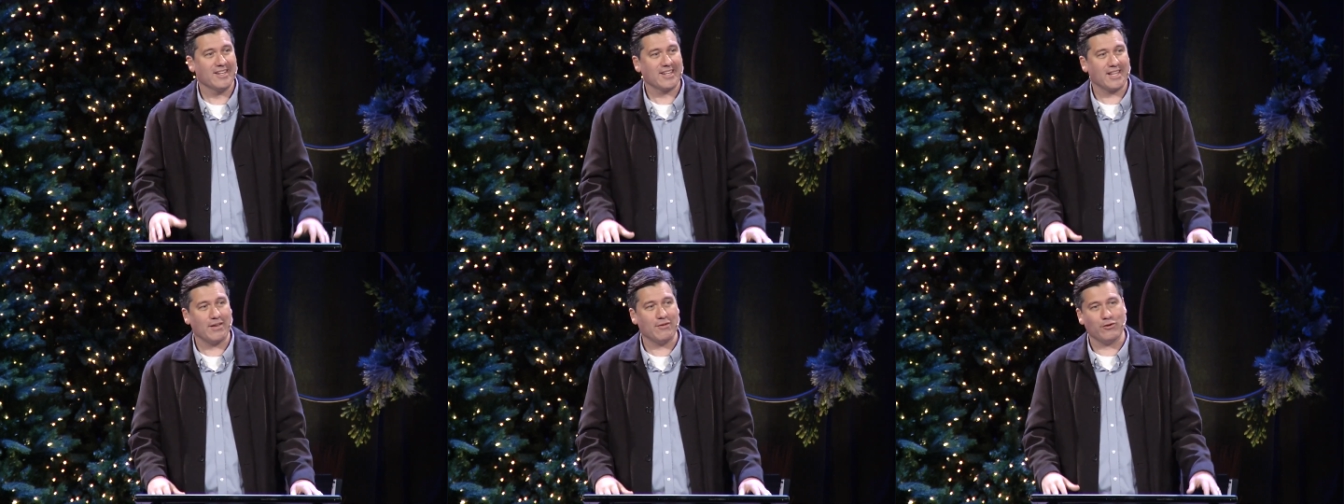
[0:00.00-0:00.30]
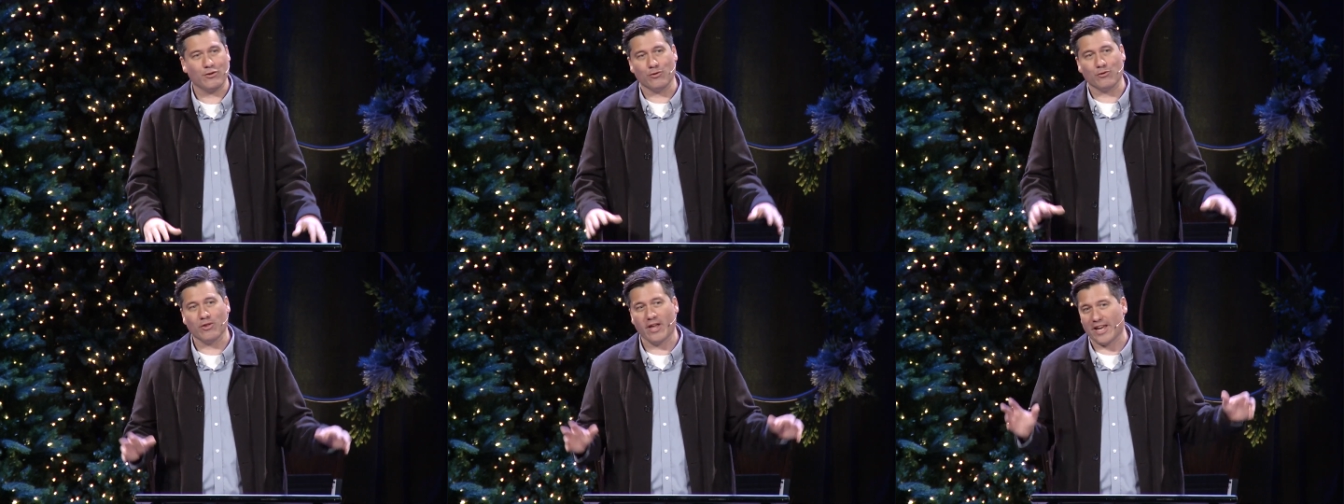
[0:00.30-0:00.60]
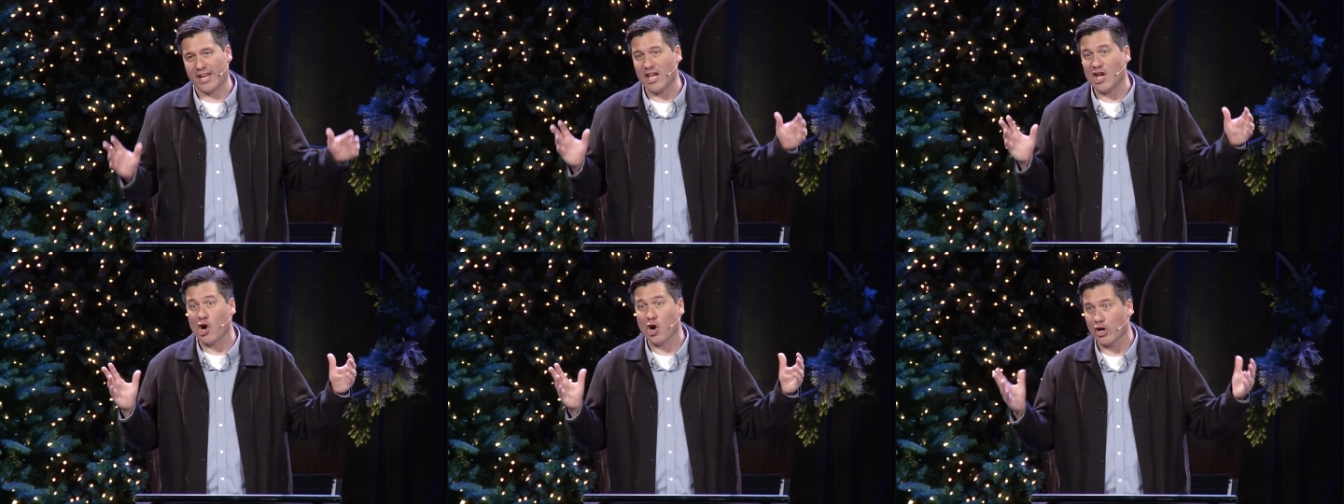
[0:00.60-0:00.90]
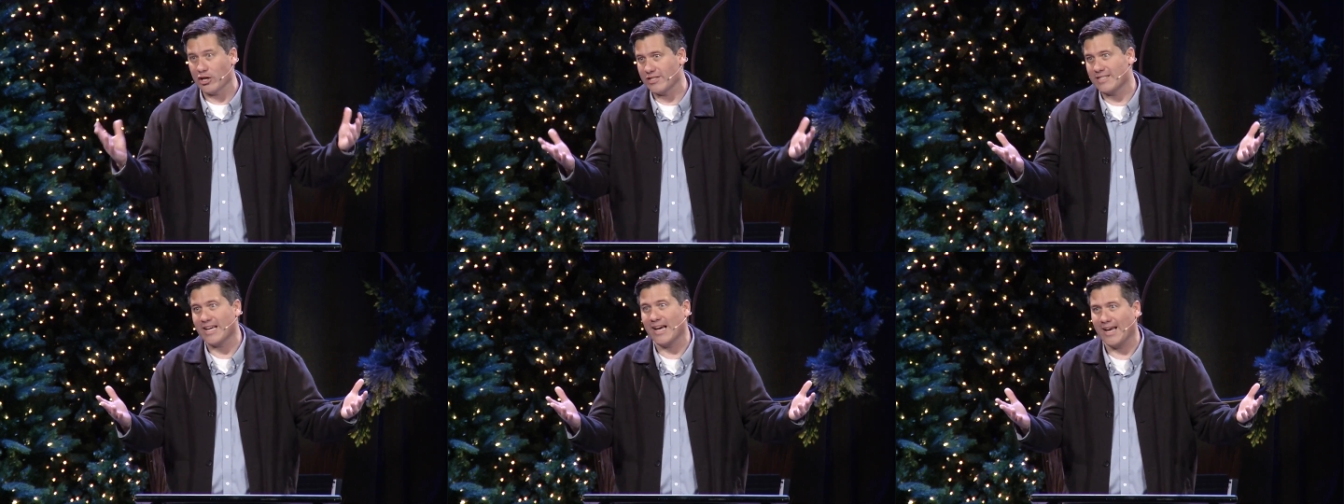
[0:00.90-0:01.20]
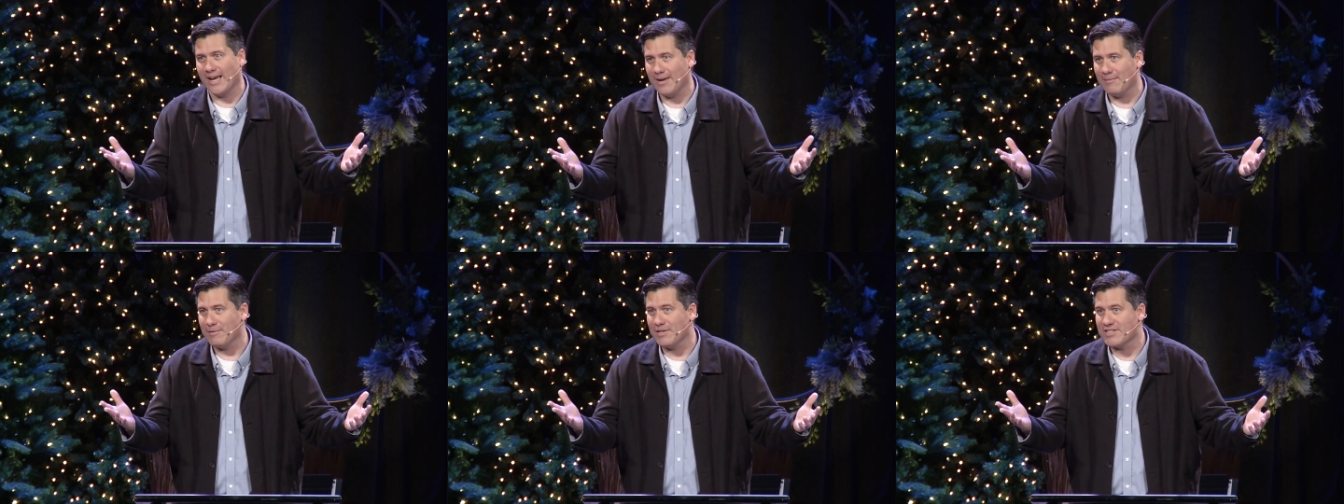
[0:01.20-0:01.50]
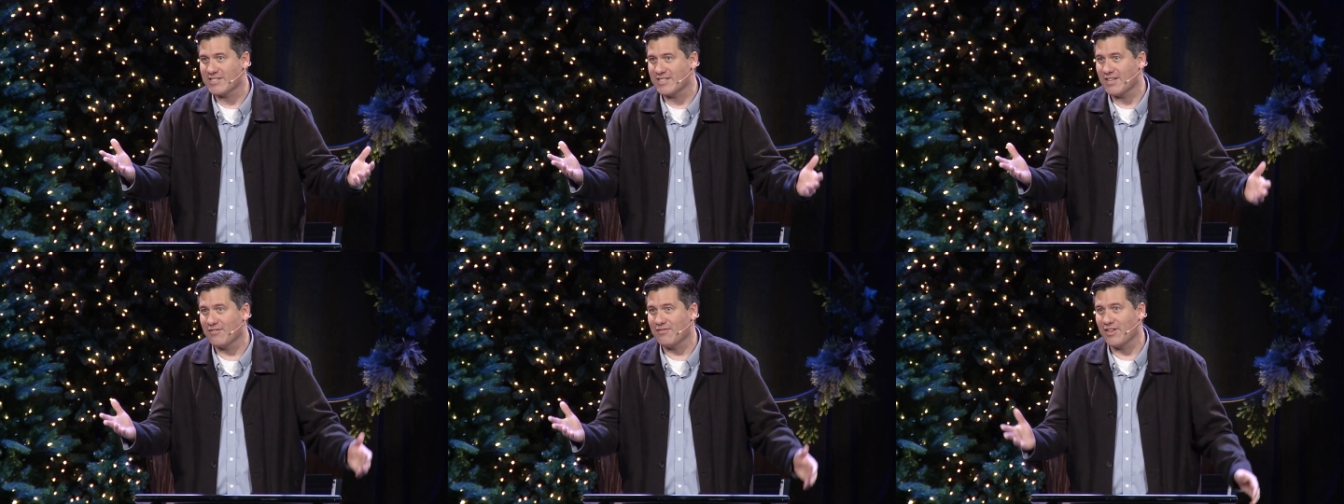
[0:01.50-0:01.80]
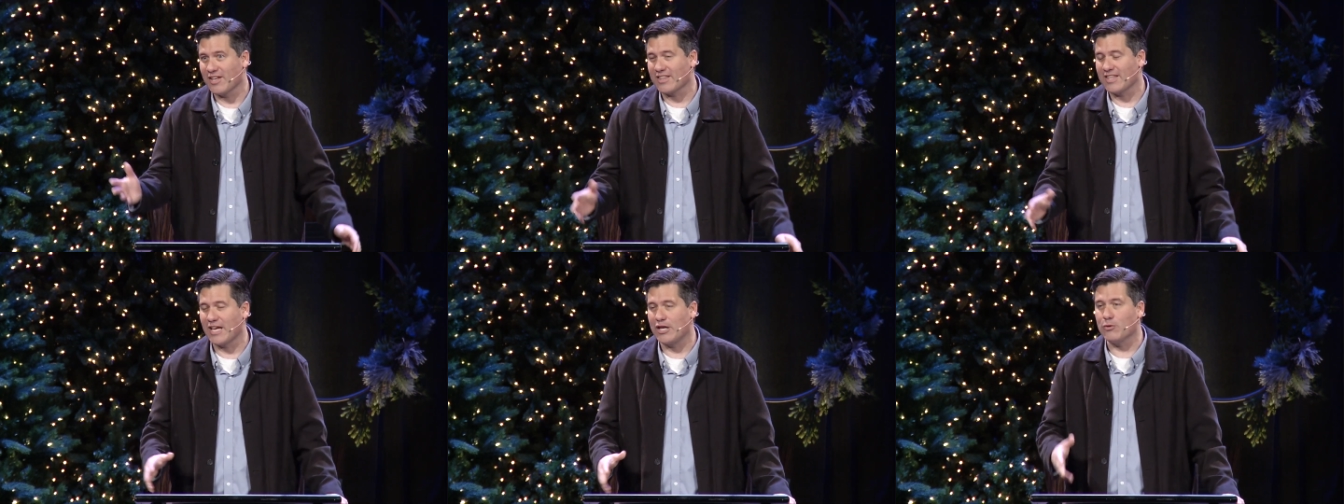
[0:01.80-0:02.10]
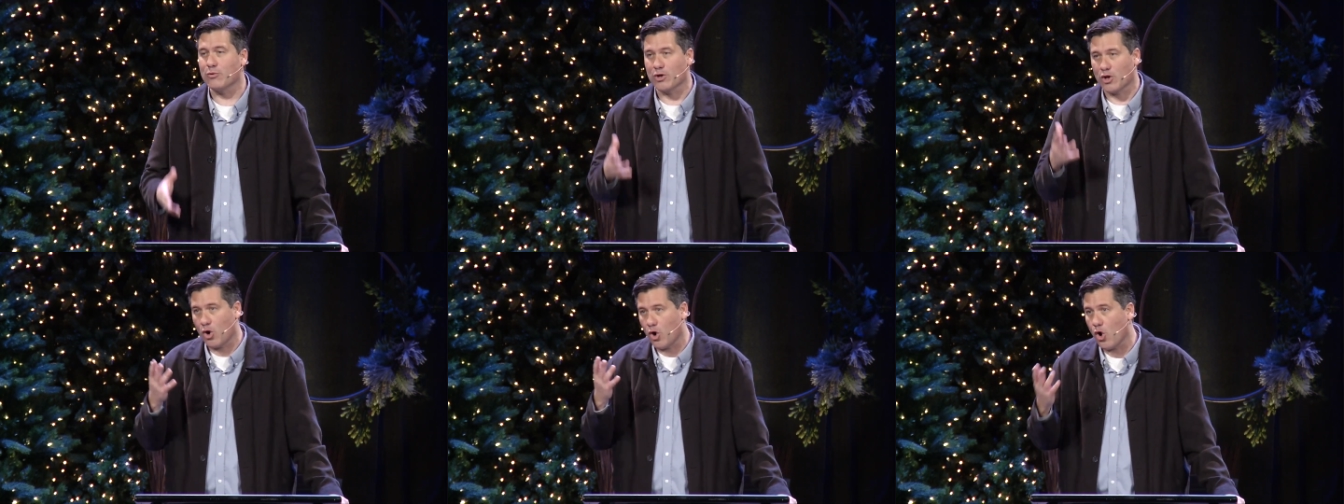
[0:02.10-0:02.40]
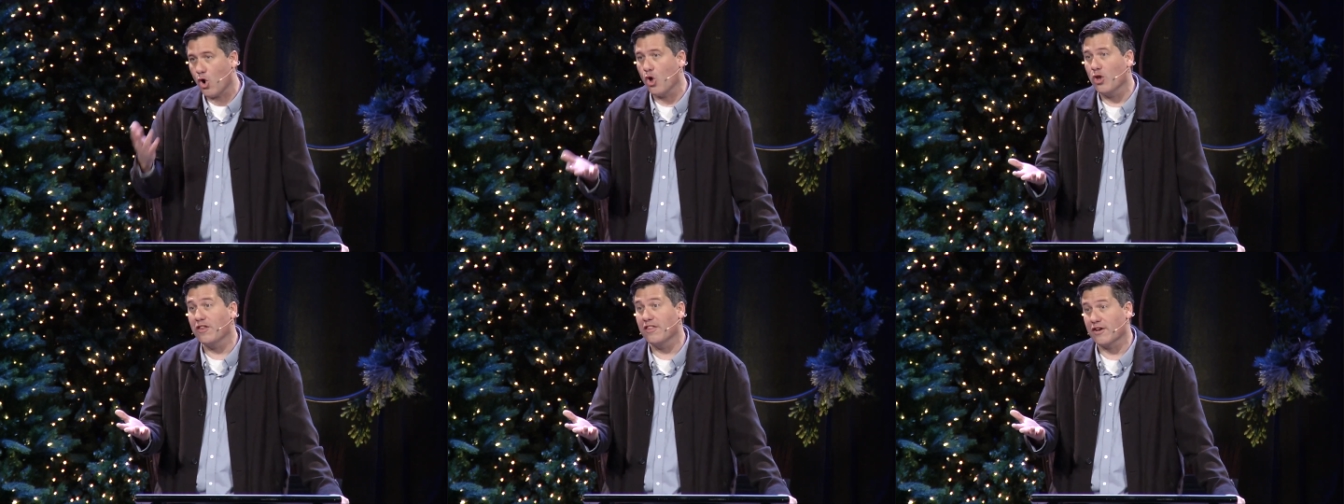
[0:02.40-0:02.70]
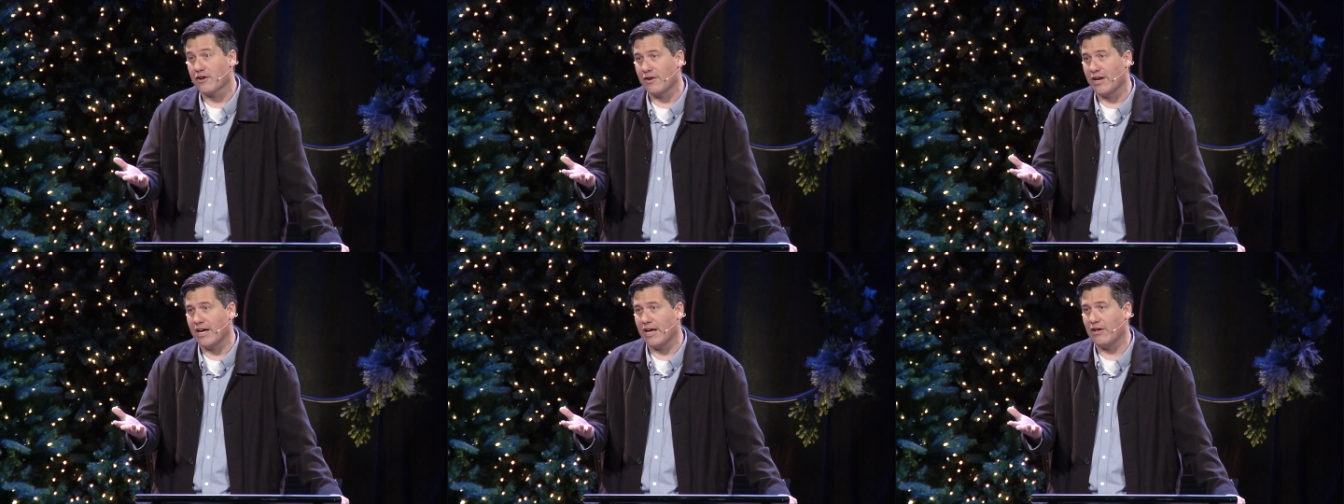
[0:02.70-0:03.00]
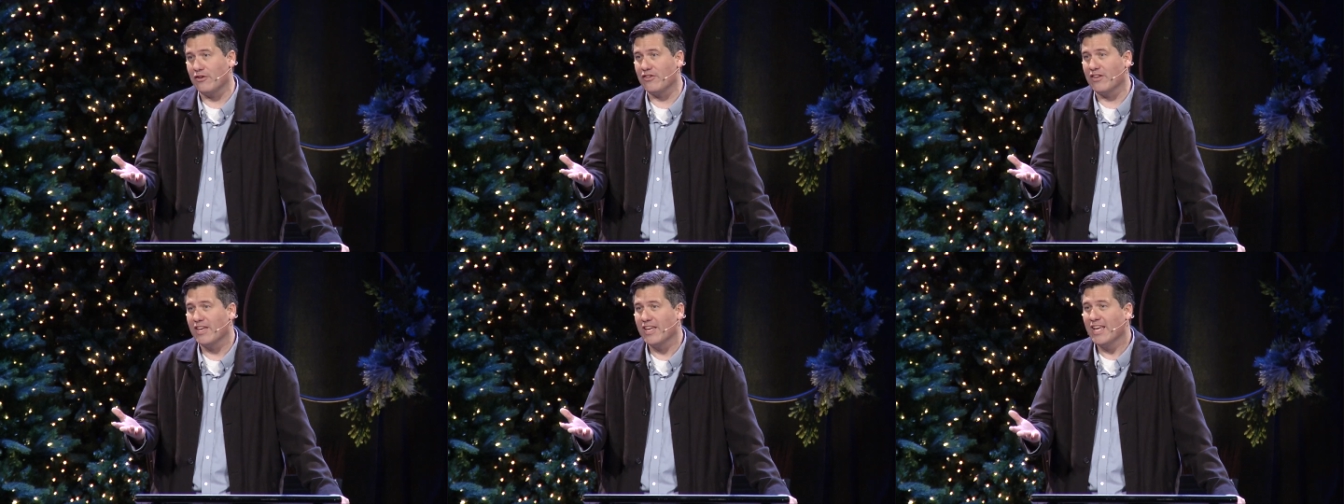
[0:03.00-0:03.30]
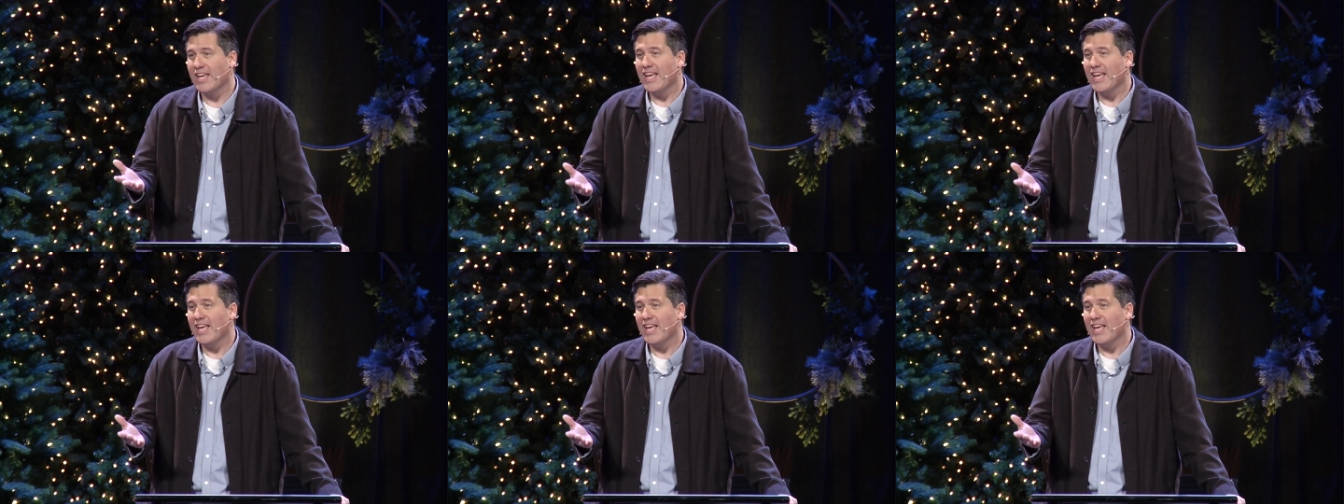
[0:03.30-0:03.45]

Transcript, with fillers: give you like yard time and stuff like that. You were in a hole in the ground,